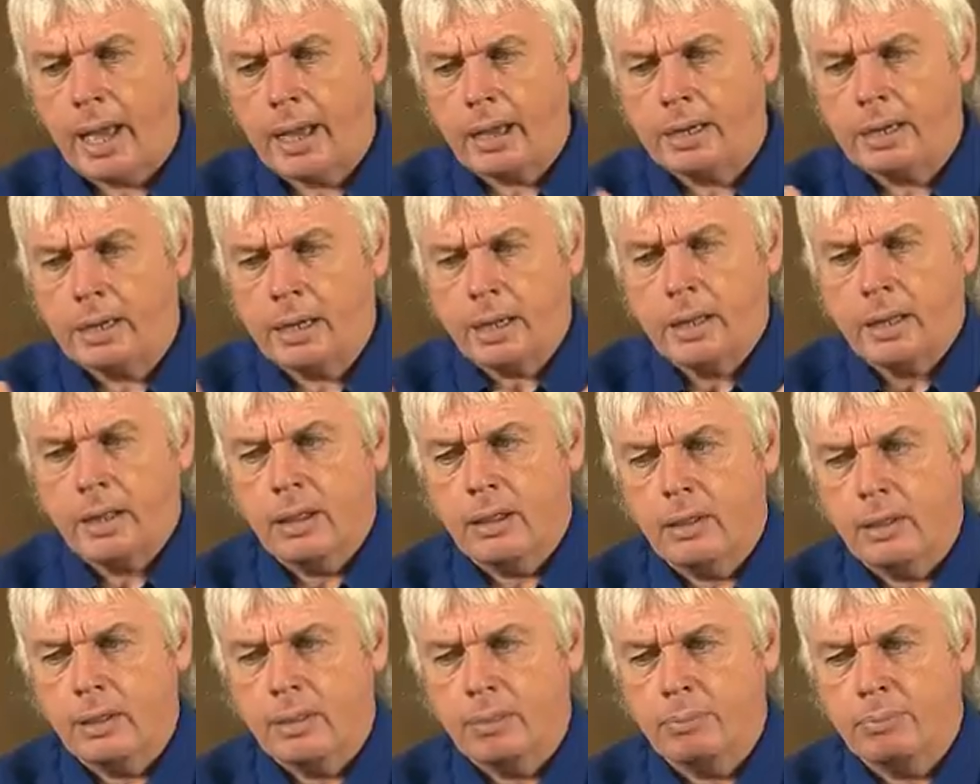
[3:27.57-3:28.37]
And
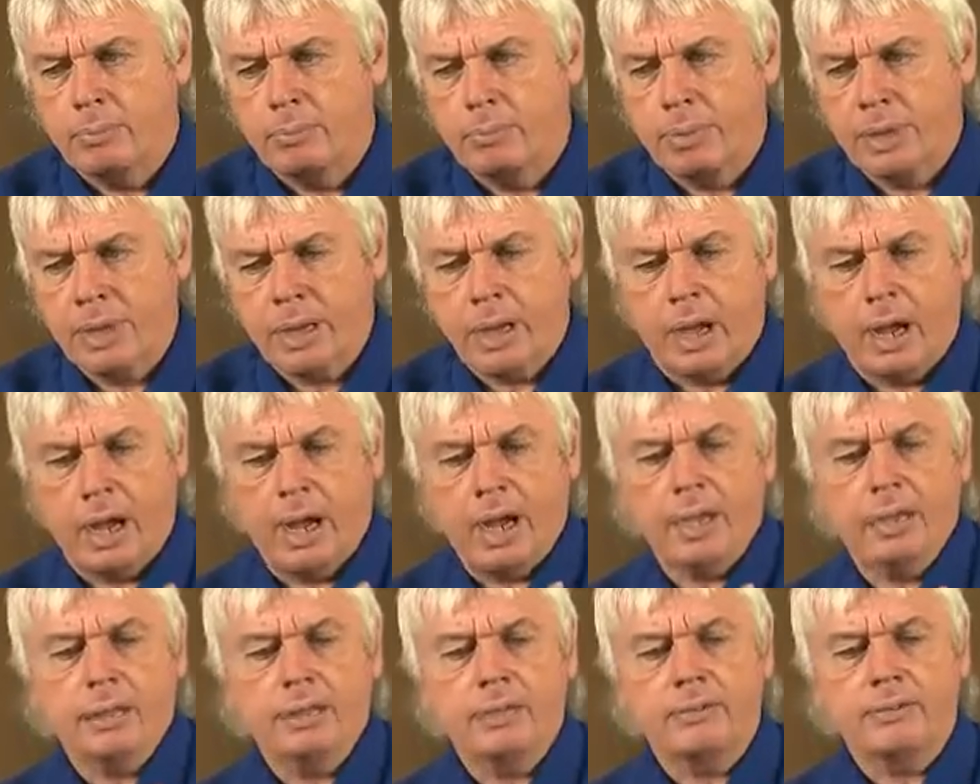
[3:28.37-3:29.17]

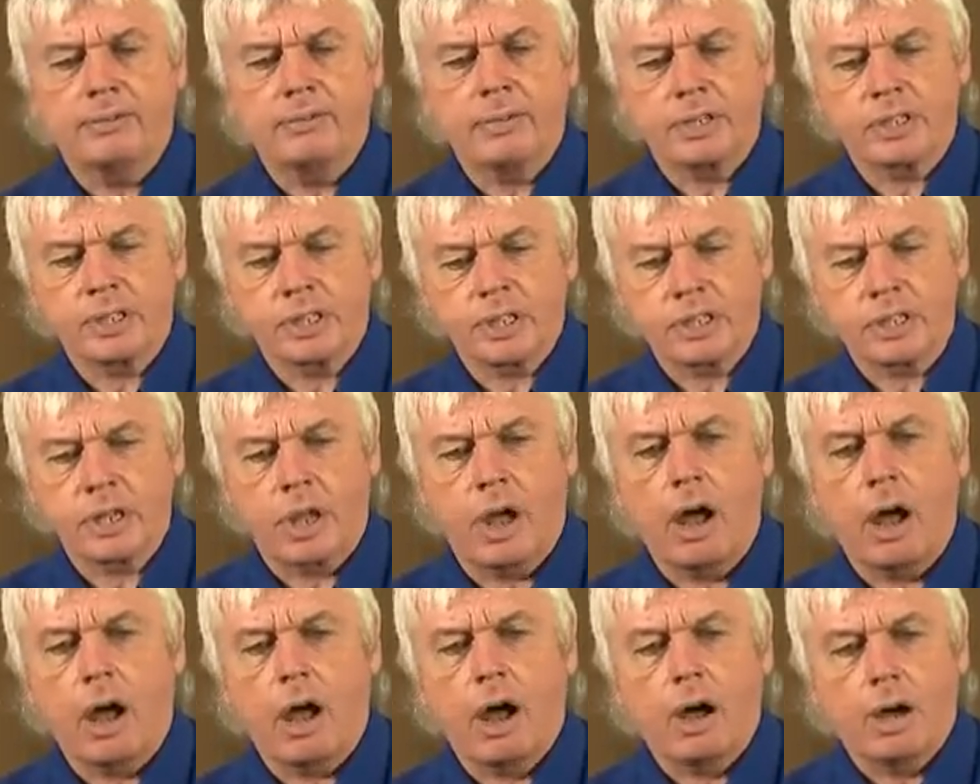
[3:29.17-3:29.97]
behind the
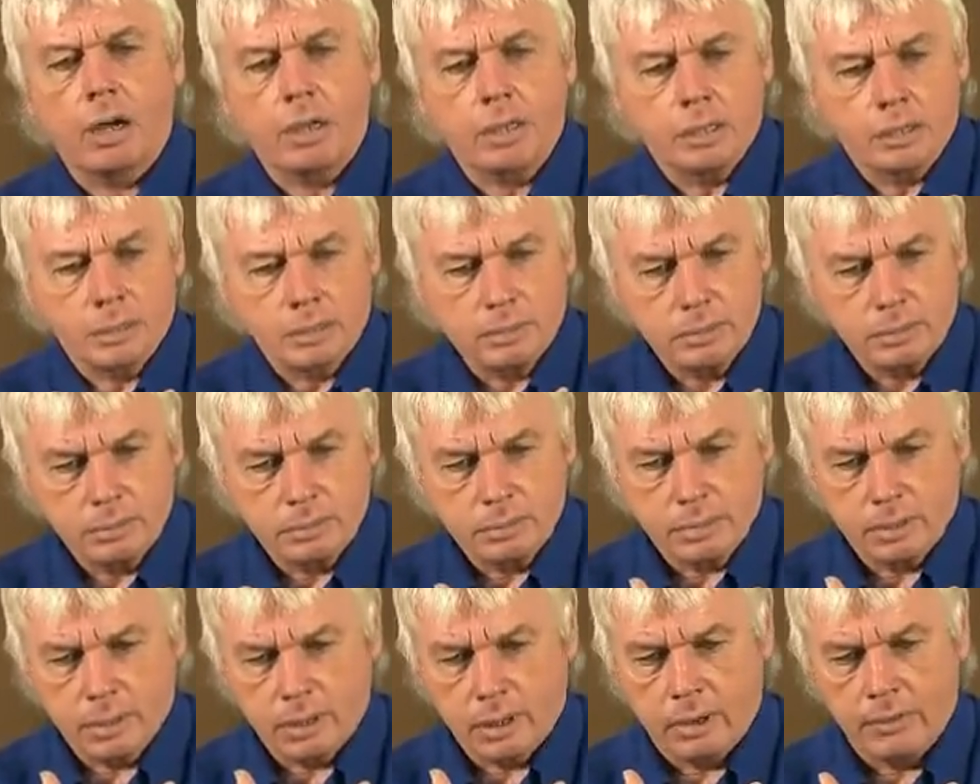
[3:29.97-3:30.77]
facade
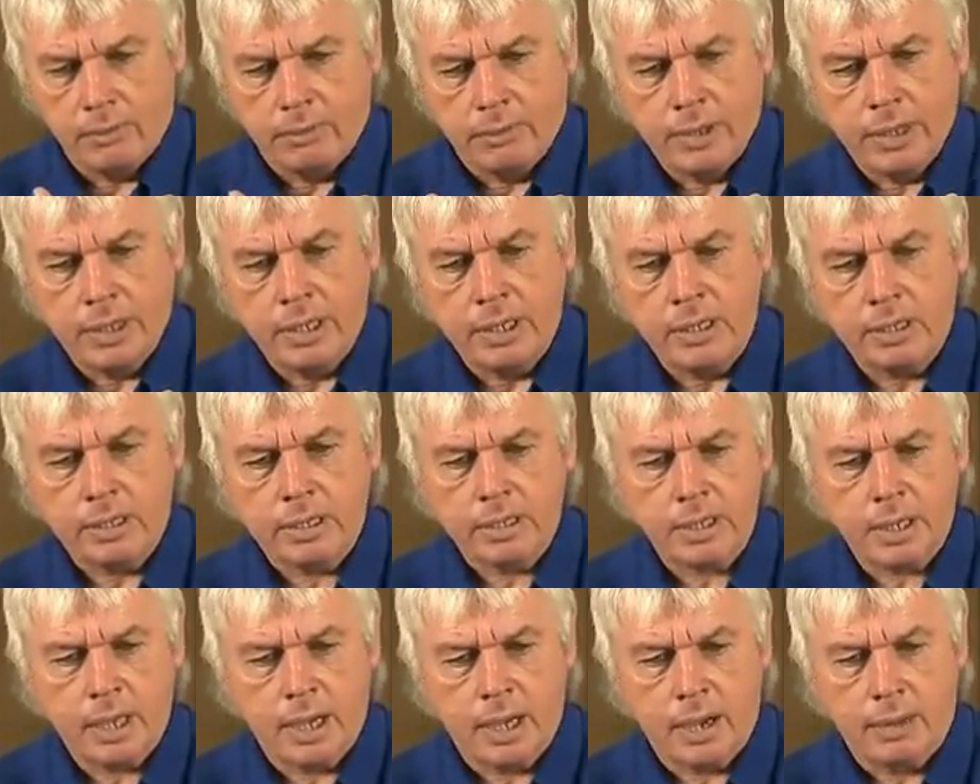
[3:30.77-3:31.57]
of
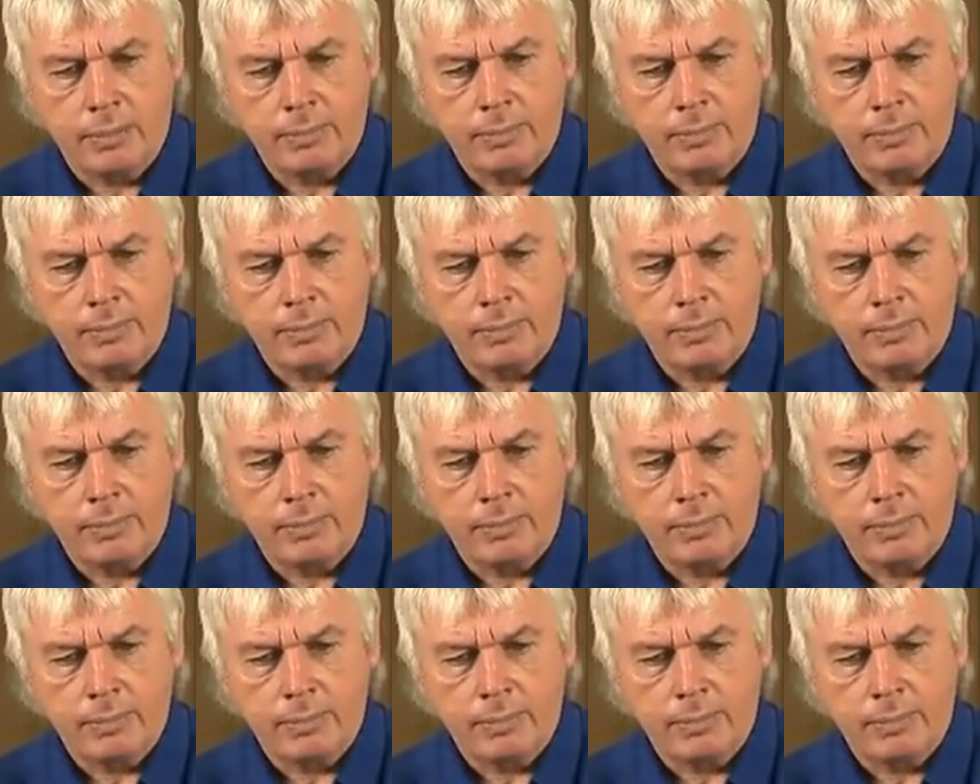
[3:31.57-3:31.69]
these